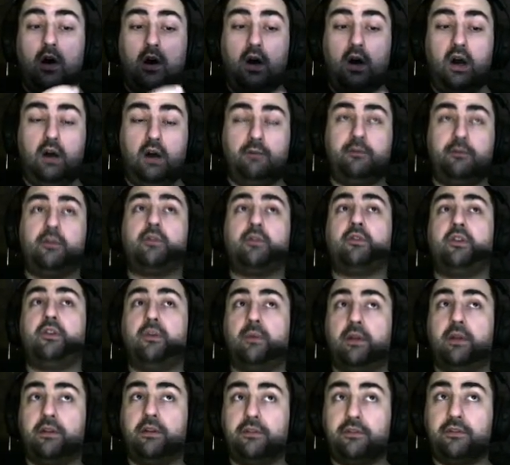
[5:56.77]
of your
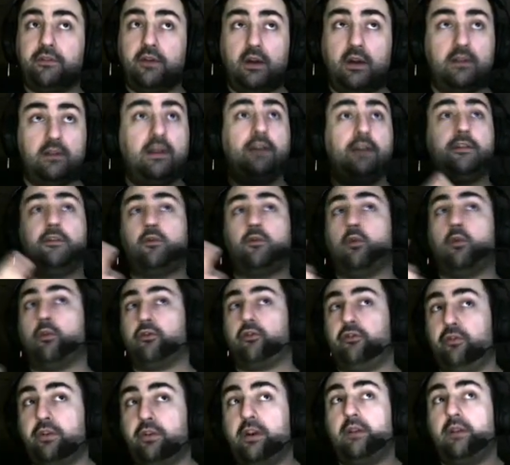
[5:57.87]
units. Unless, of course,
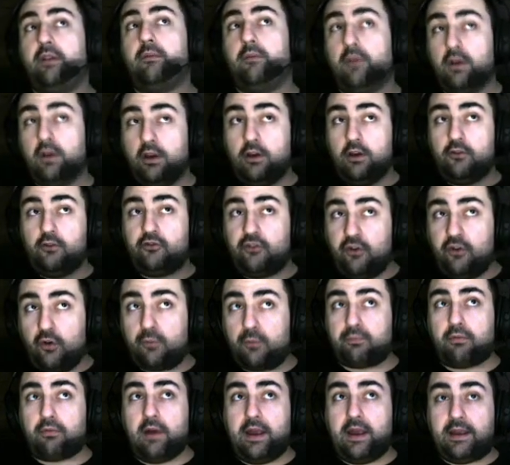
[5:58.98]
you can shield
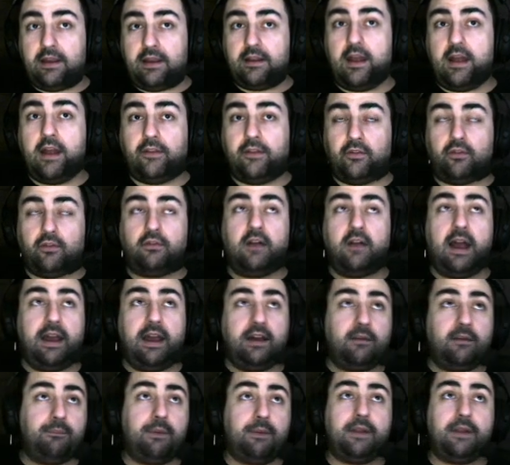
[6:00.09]
break and delay
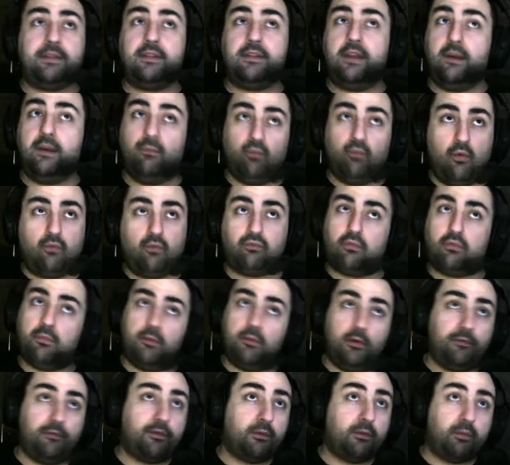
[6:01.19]
it, but it won't
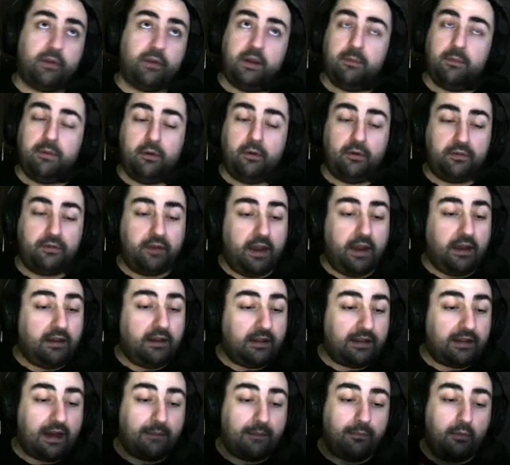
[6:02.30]
remove the Rehabilitate. At
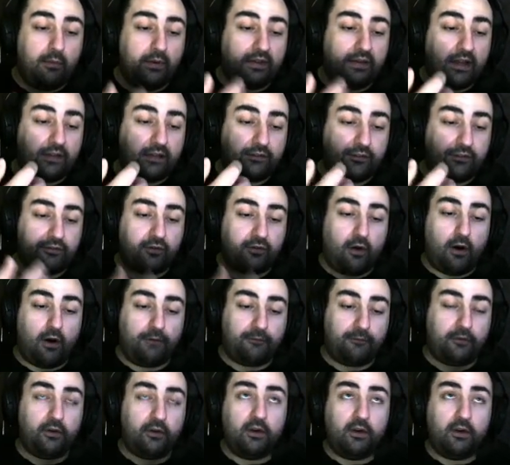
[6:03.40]
that point, that's a soft